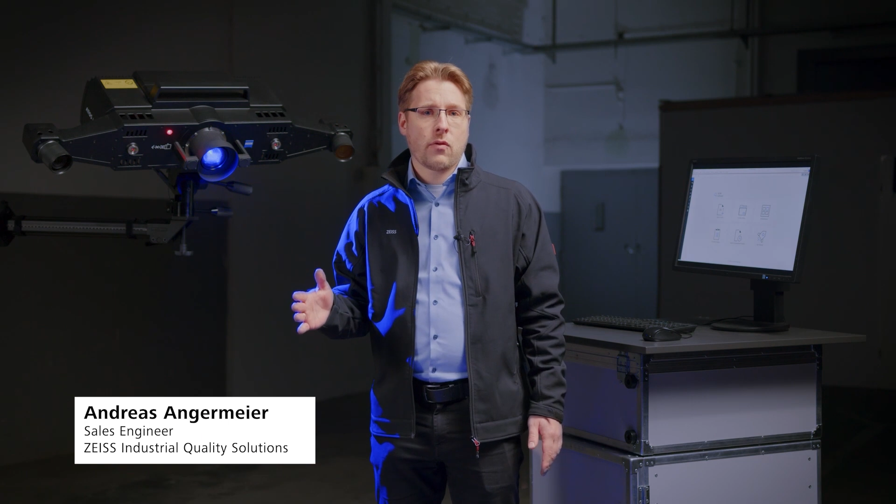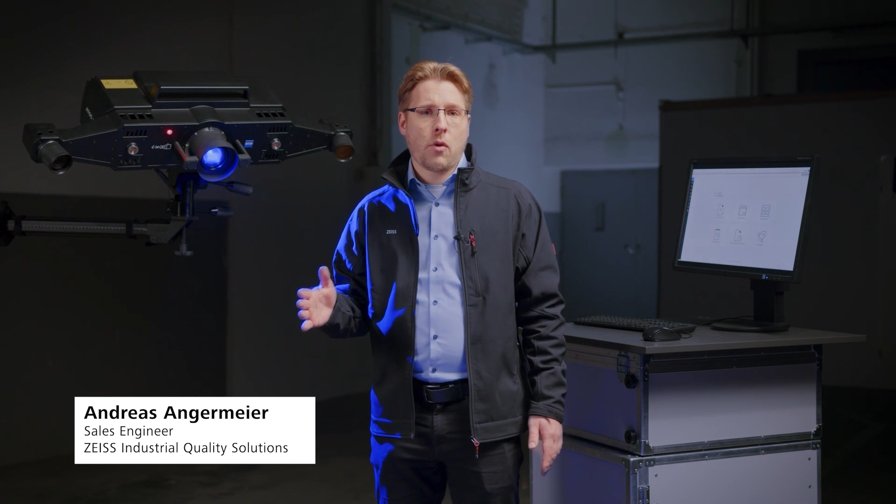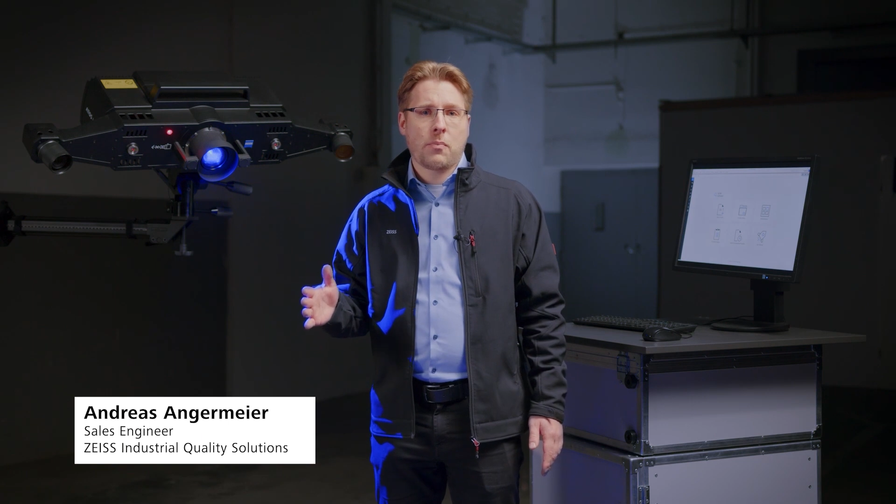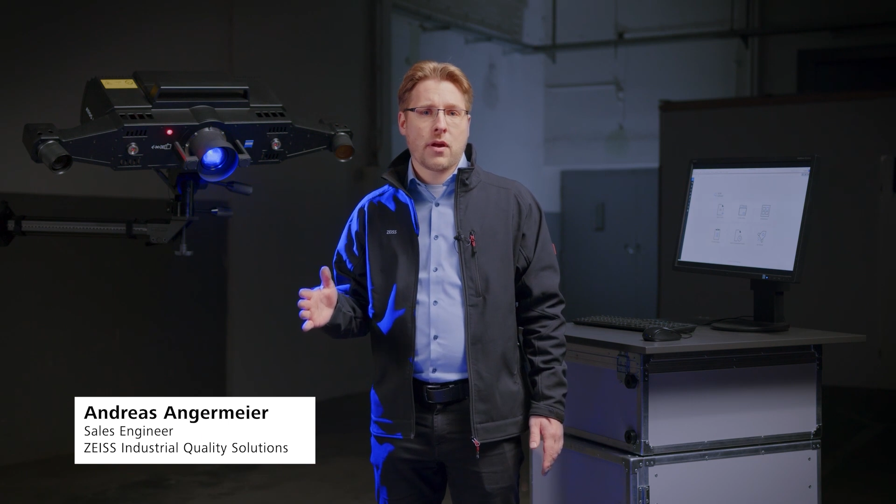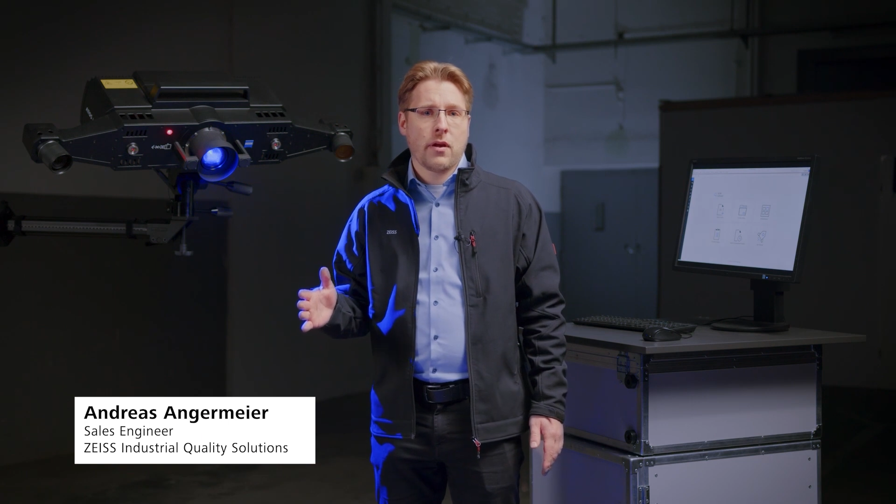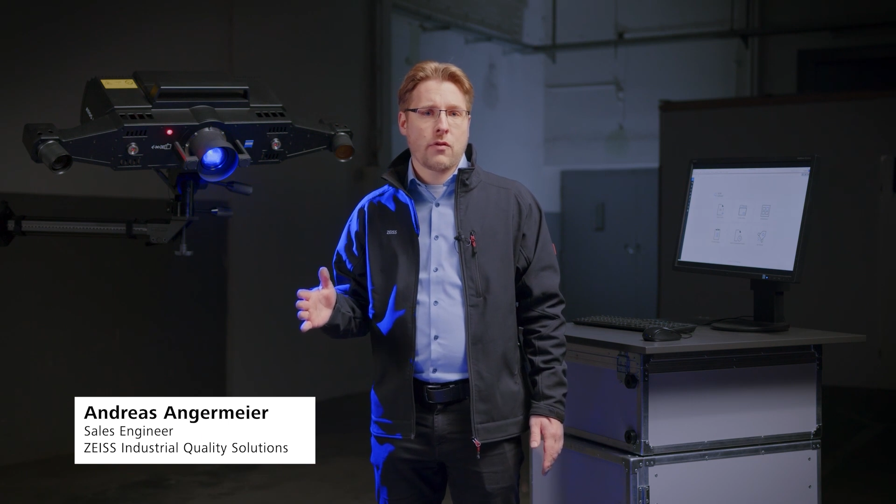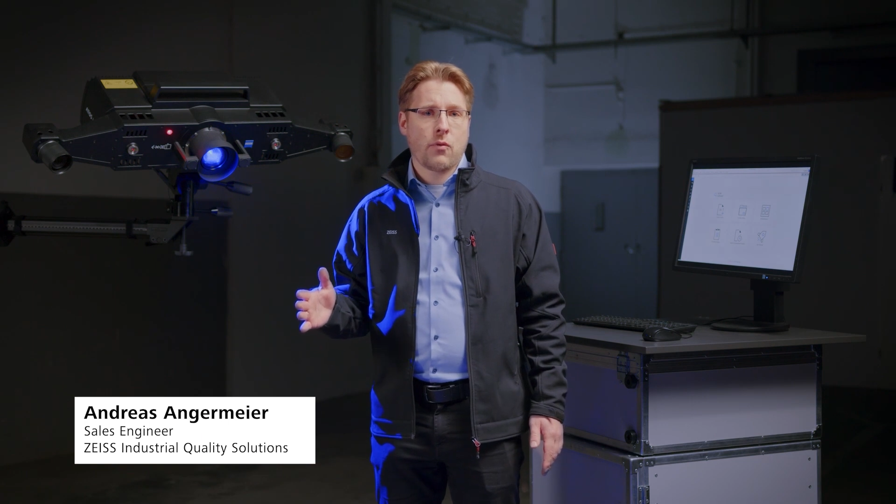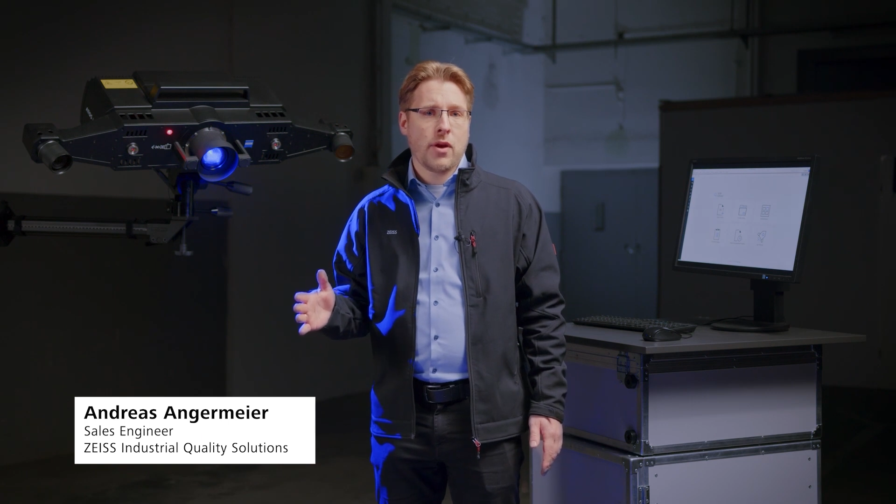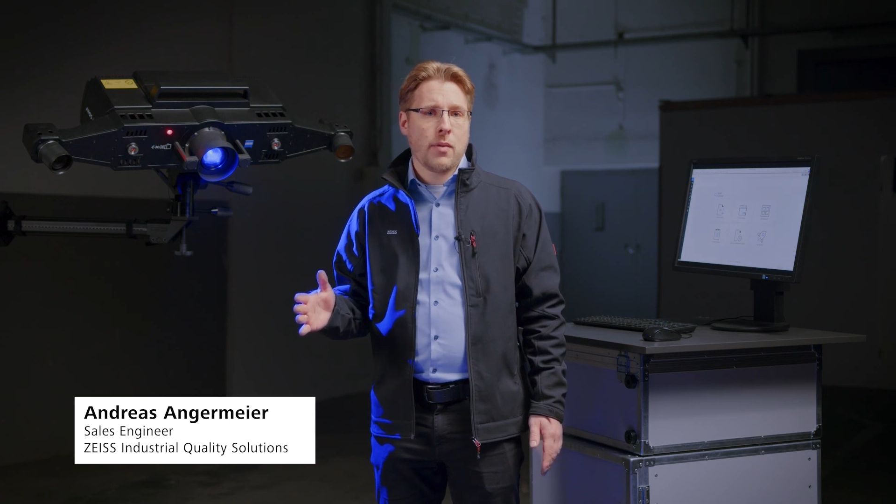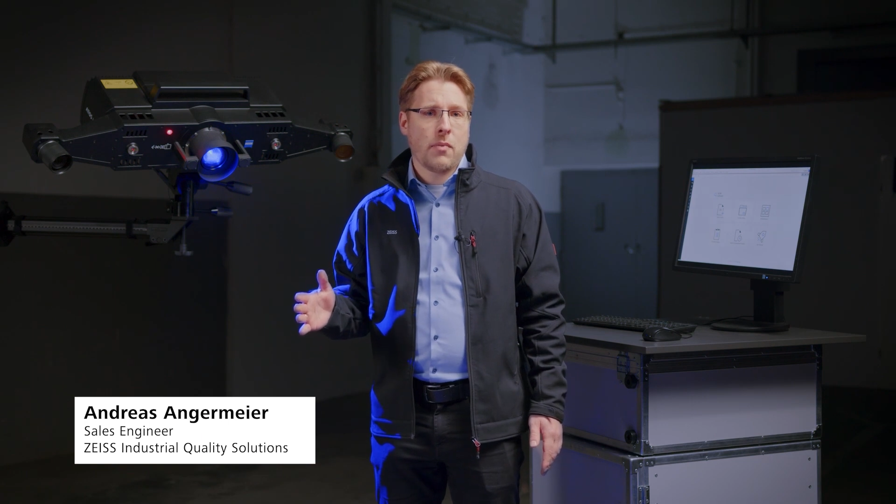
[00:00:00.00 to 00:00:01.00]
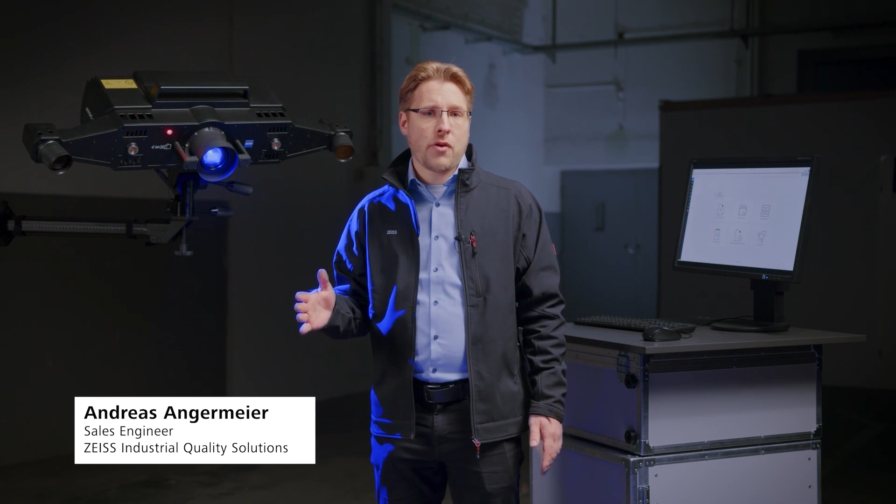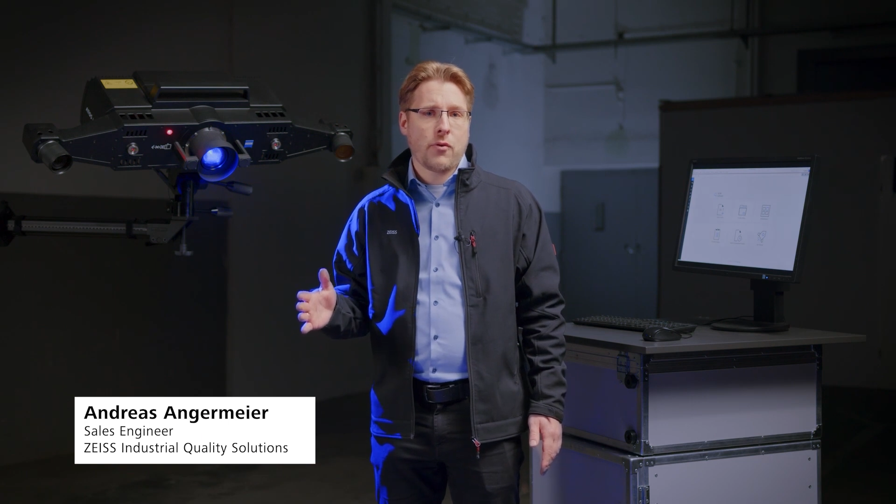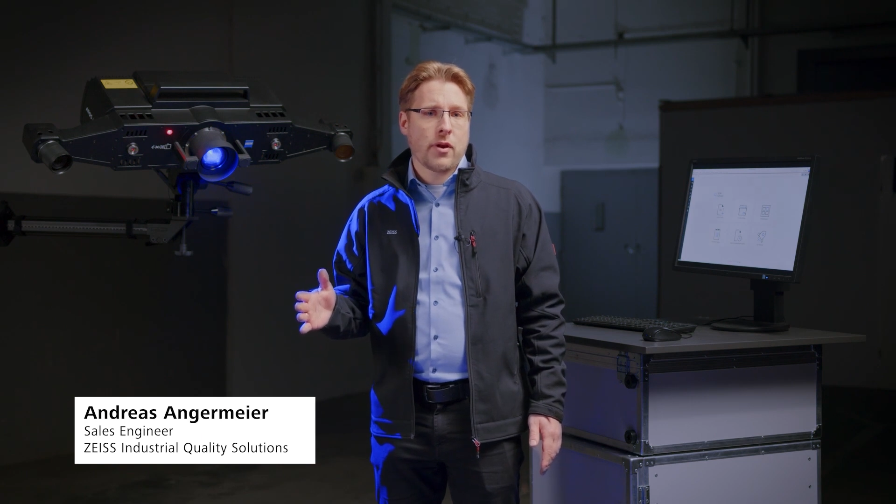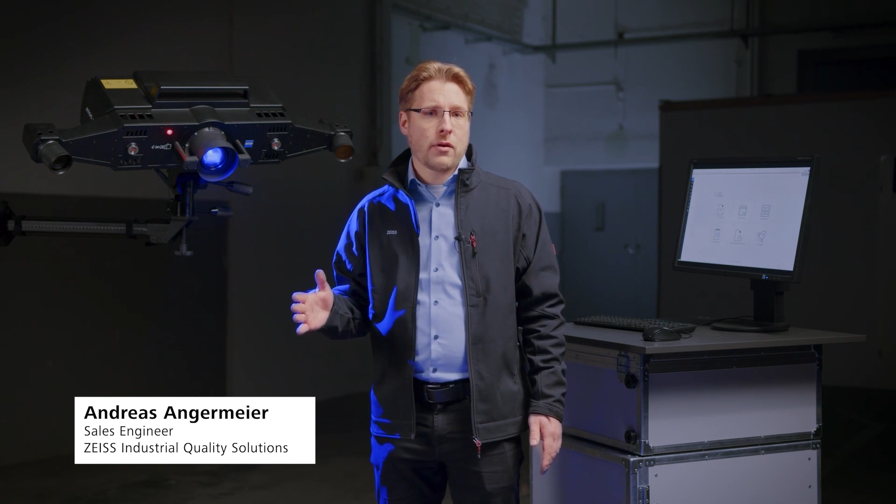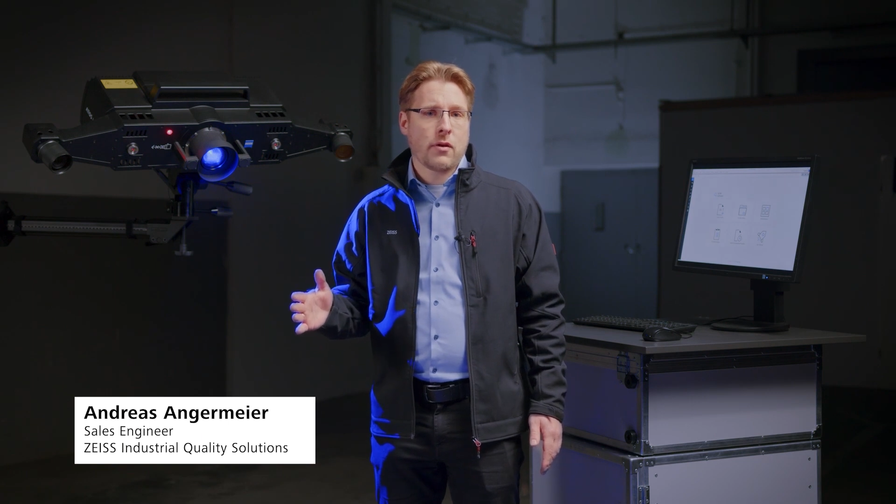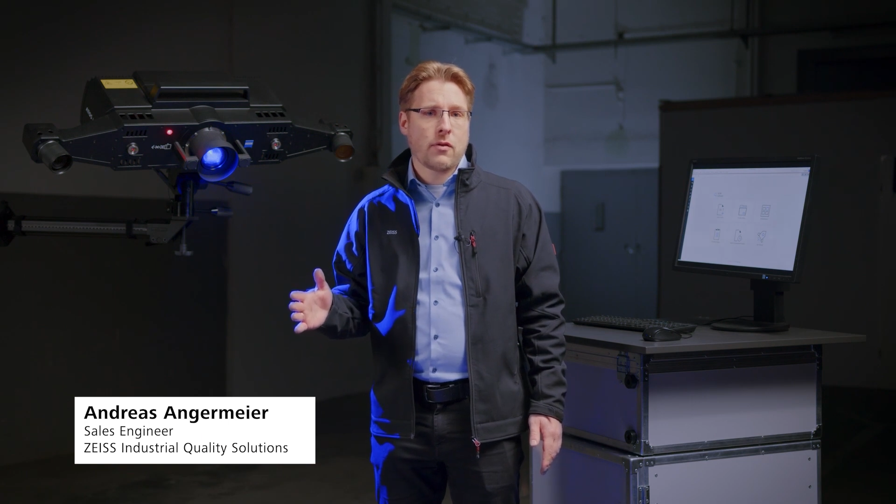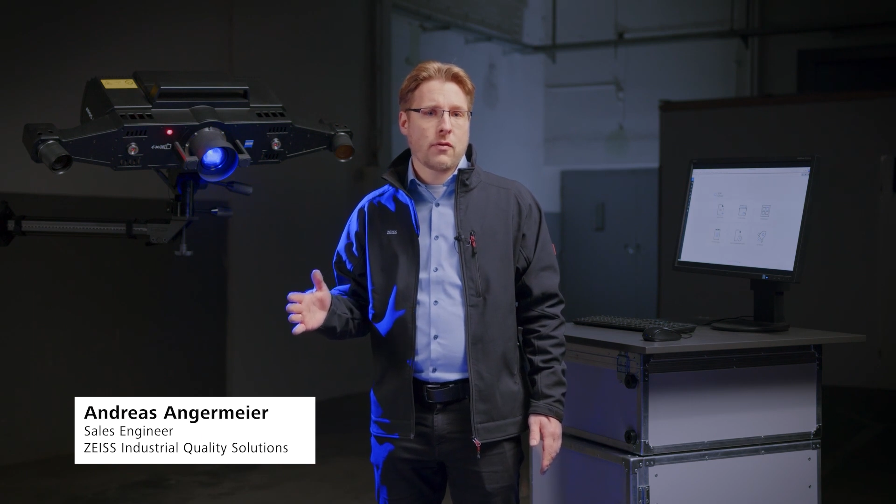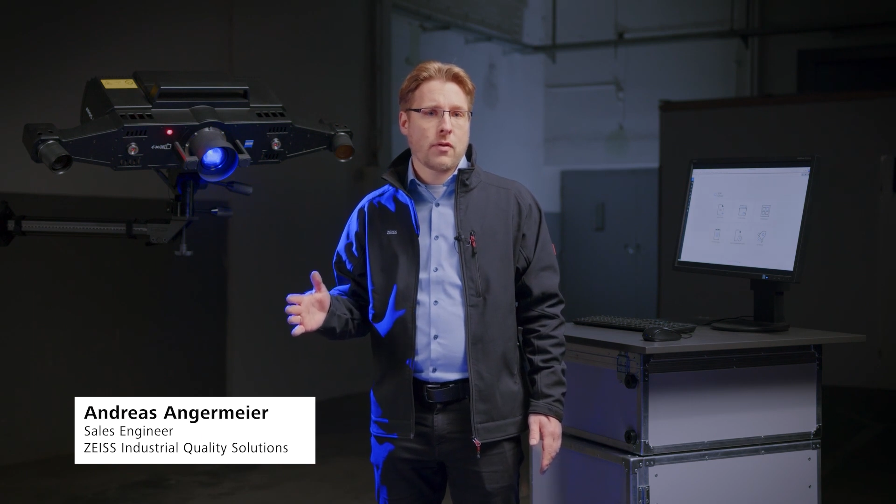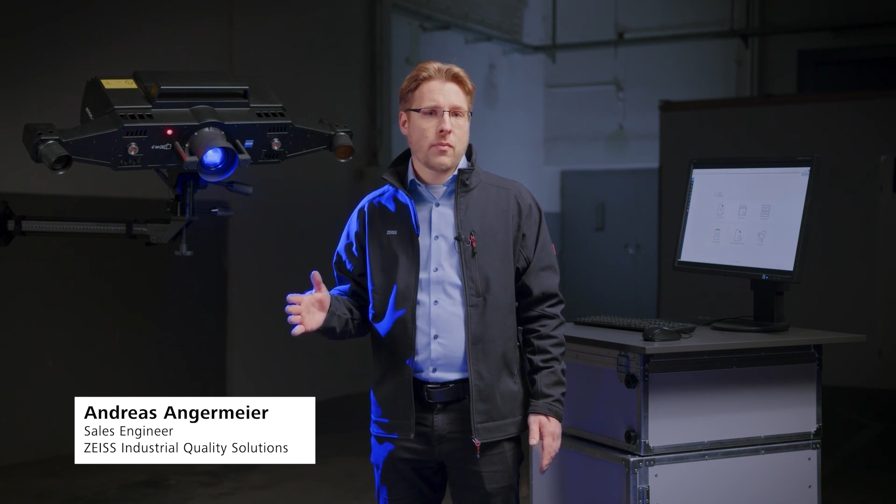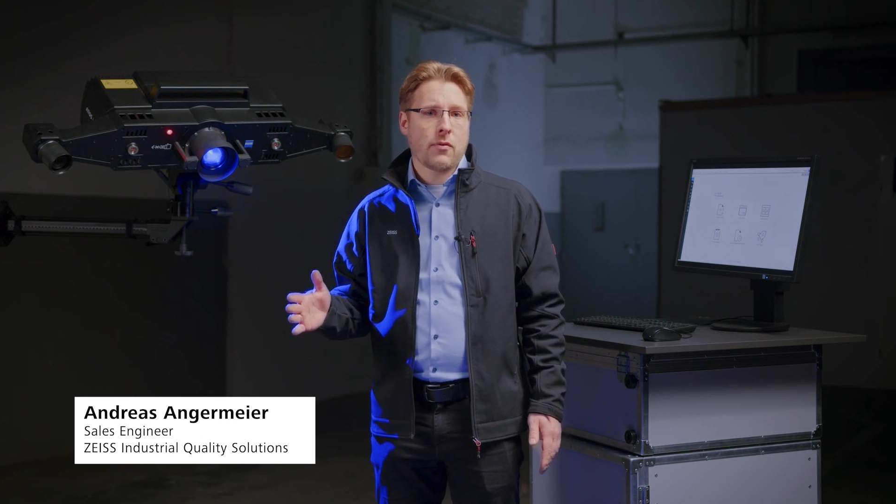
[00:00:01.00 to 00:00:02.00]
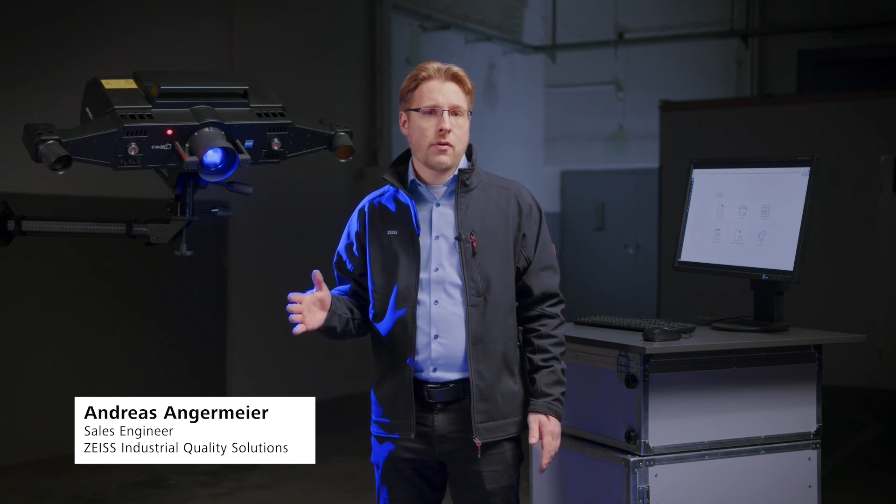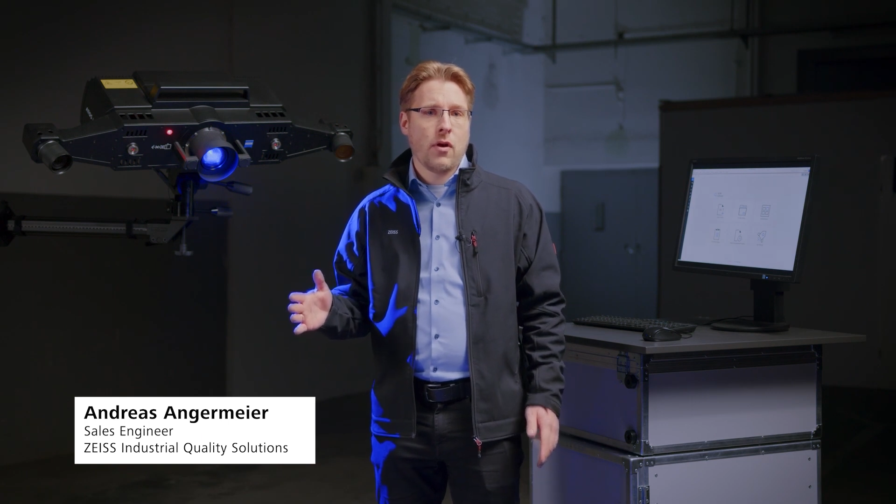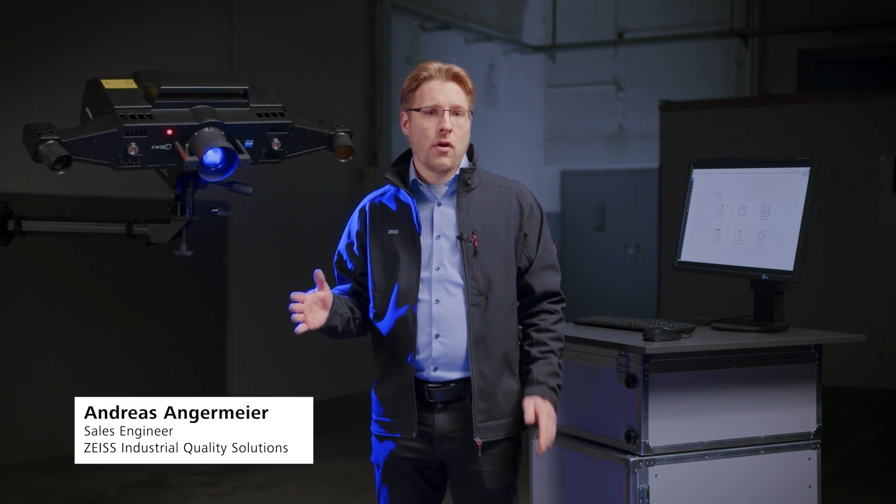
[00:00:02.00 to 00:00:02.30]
optical 3D measuring systems